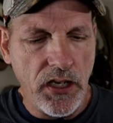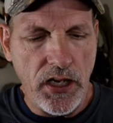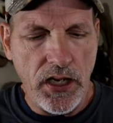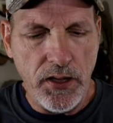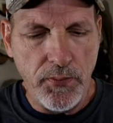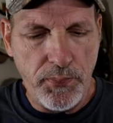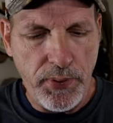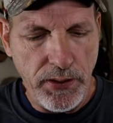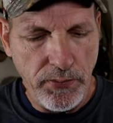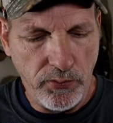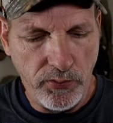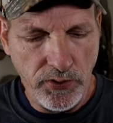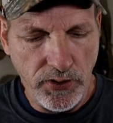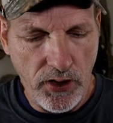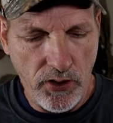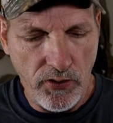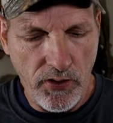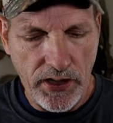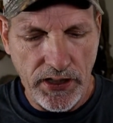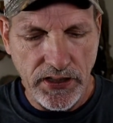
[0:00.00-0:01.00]
And people, you
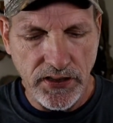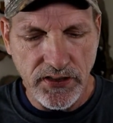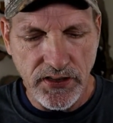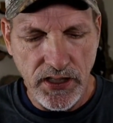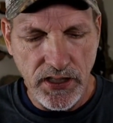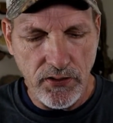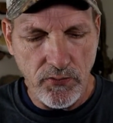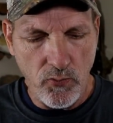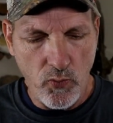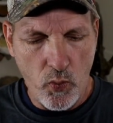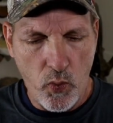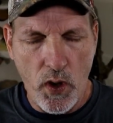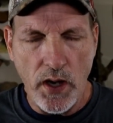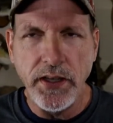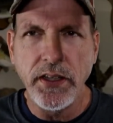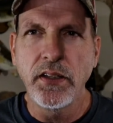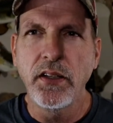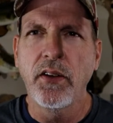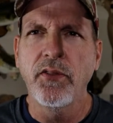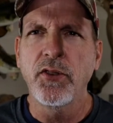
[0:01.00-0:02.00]
know, like I said, why
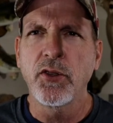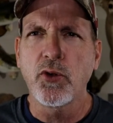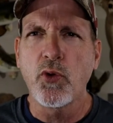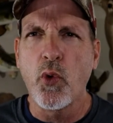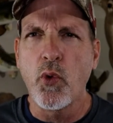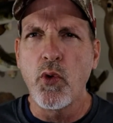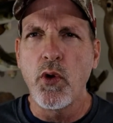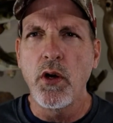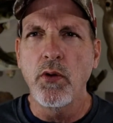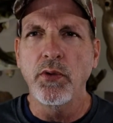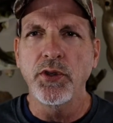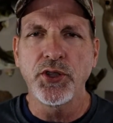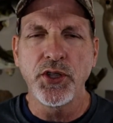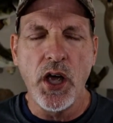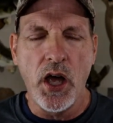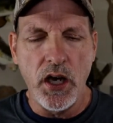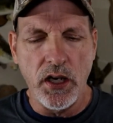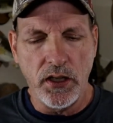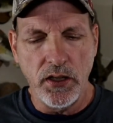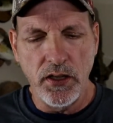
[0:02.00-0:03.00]
do you love to squirrel hunt with
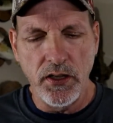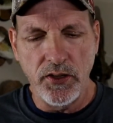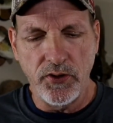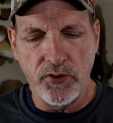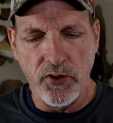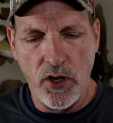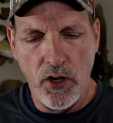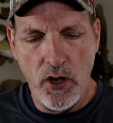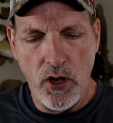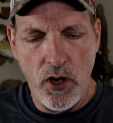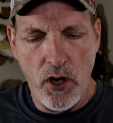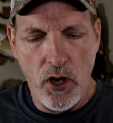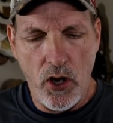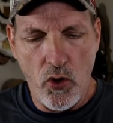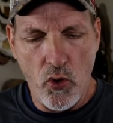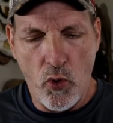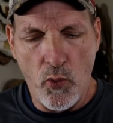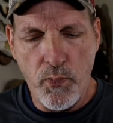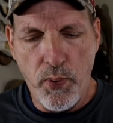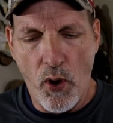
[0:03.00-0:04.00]
shotguns?
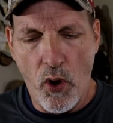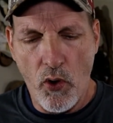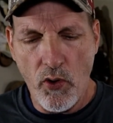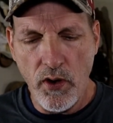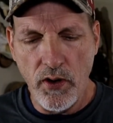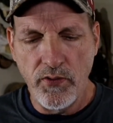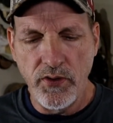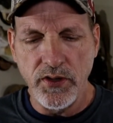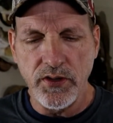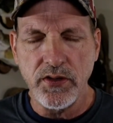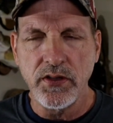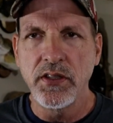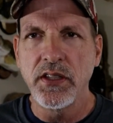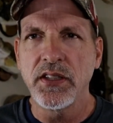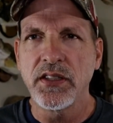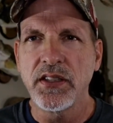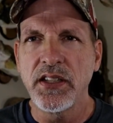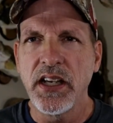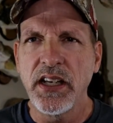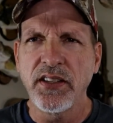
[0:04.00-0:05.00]
Well, part of it's
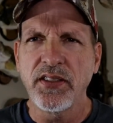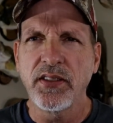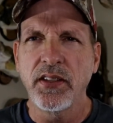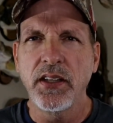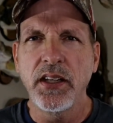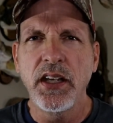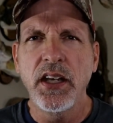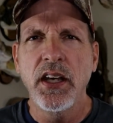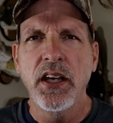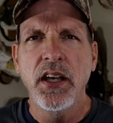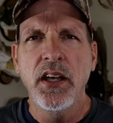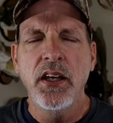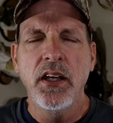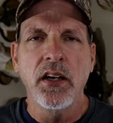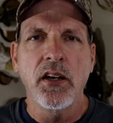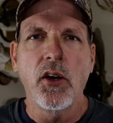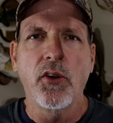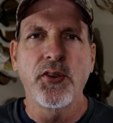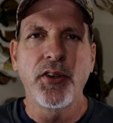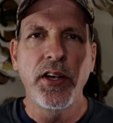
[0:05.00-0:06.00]
necessity,
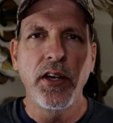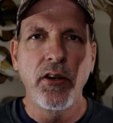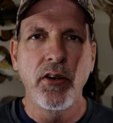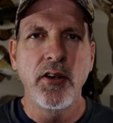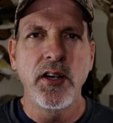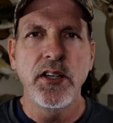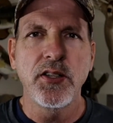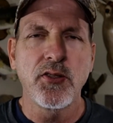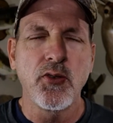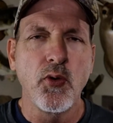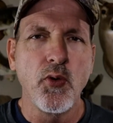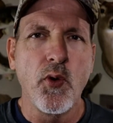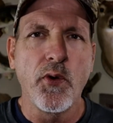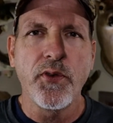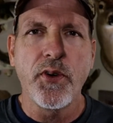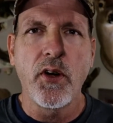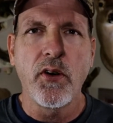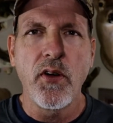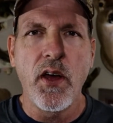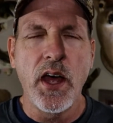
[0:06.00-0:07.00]
because here in eastern
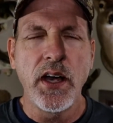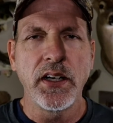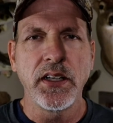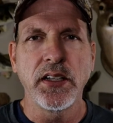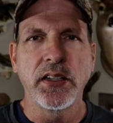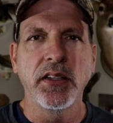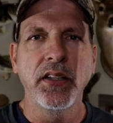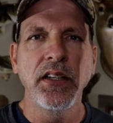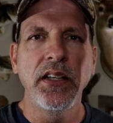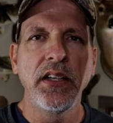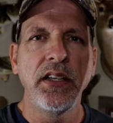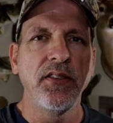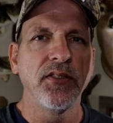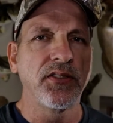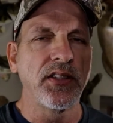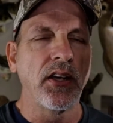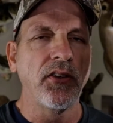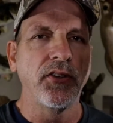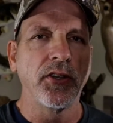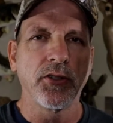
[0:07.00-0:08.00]
North Carolina, the leaves
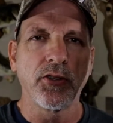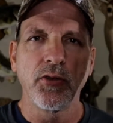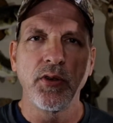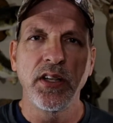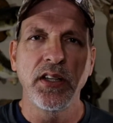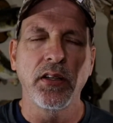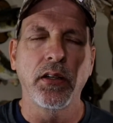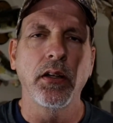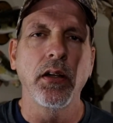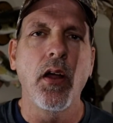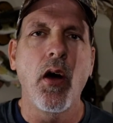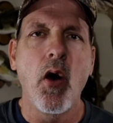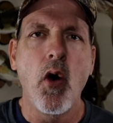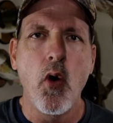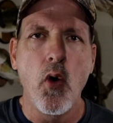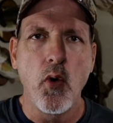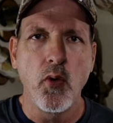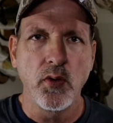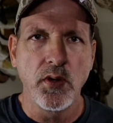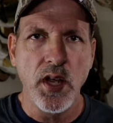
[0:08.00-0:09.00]
stay on the trees a
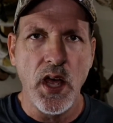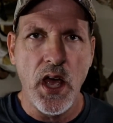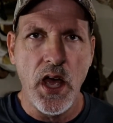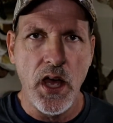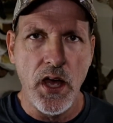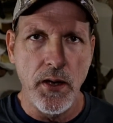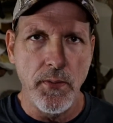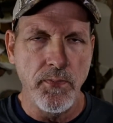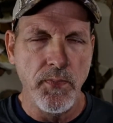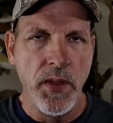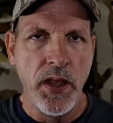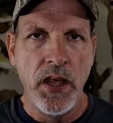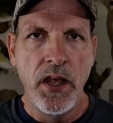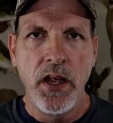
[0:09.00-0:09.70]
long time.